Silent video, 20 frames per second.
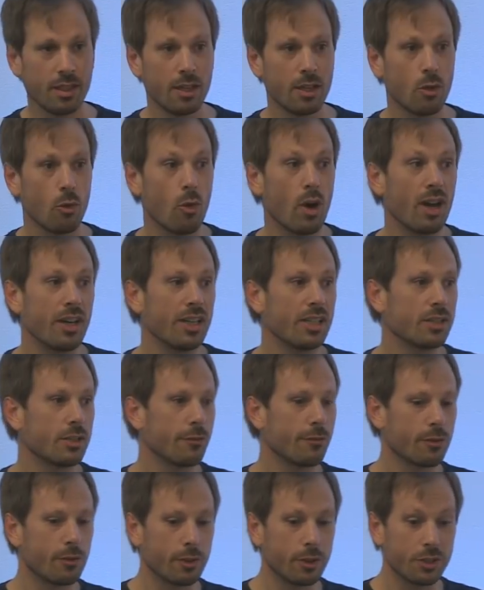One is, of
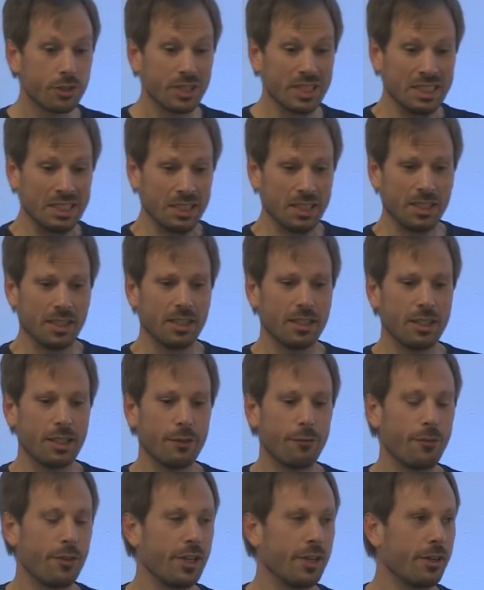course, if
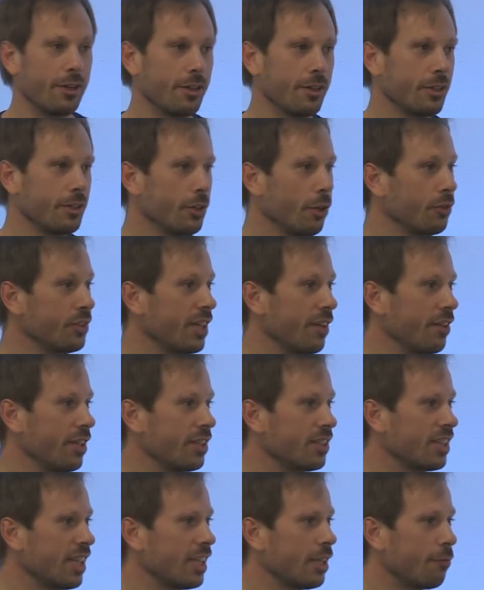they don't have any
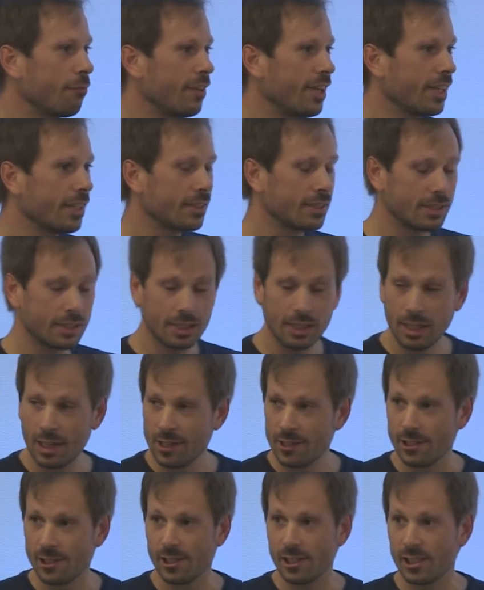side effects,
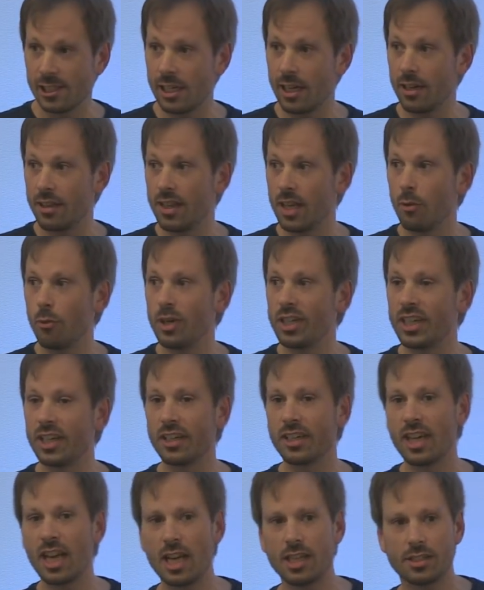uh, then we can
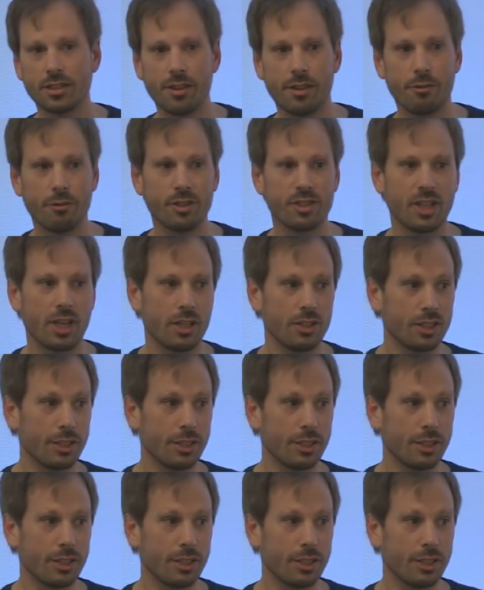cache the results.